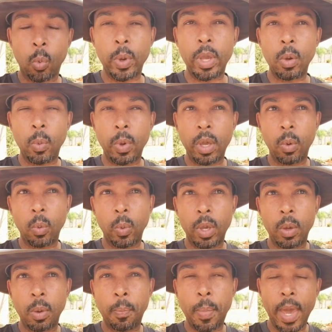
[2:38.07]

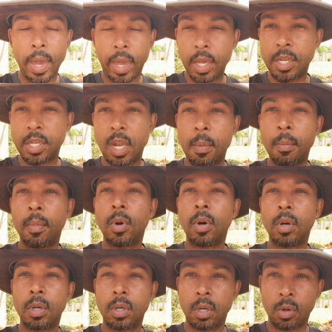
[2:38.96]
we package them
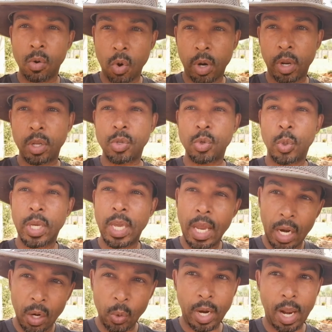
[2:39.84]
according to
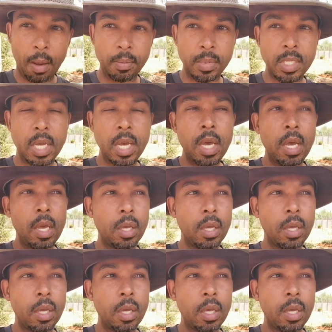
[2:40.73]
kilograms.